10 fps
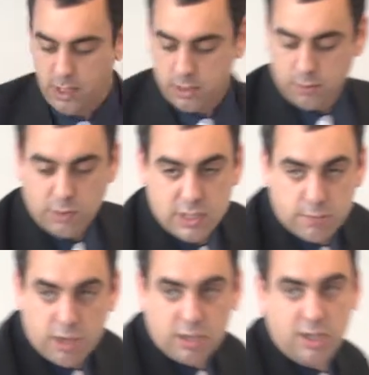So what's a
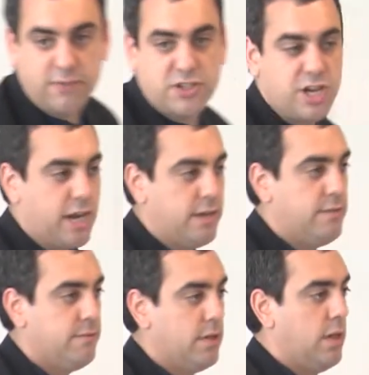Markov chain?
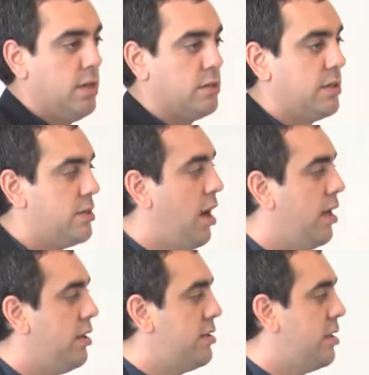So let's
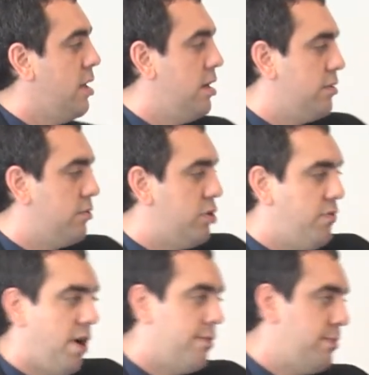not, let's, so
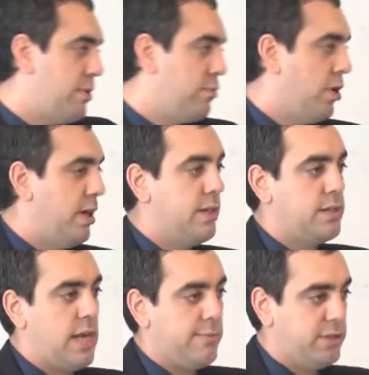far we've been working in
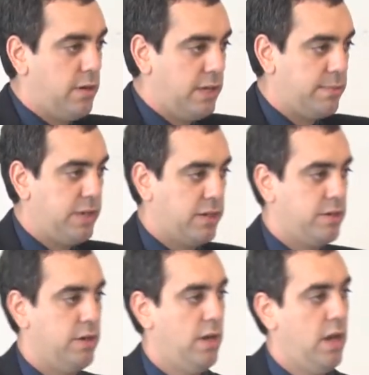this Hamiltonian
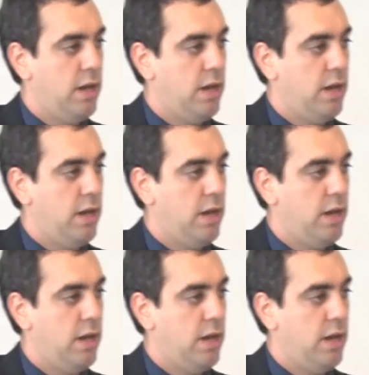picture.